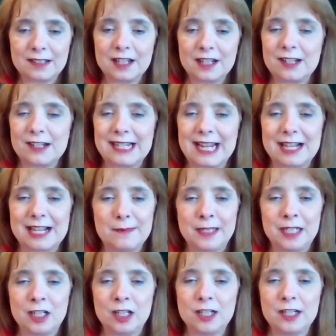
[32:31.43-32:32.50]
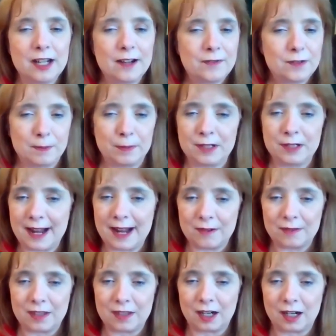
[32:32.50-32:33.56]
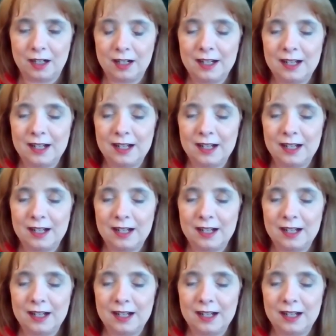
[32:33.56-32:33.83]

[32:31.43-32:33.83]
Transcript: it just has to be good enough to put it out there.